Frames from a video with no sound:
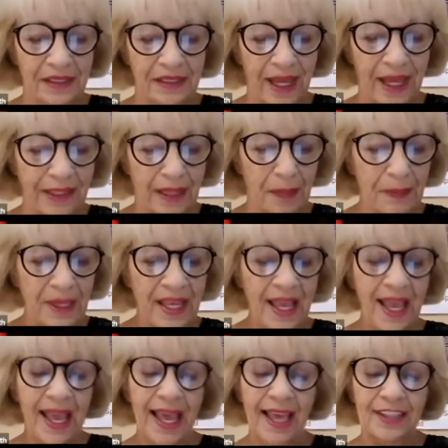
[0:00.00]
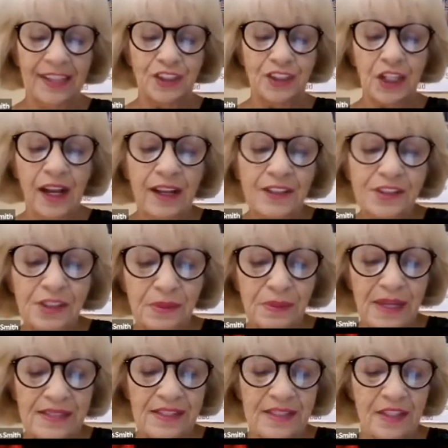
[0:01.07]
lineup. And she also
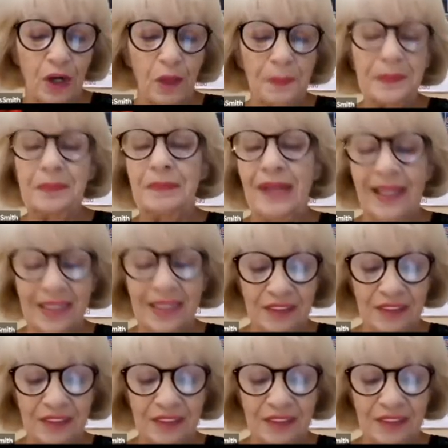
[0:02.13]
runs an open mic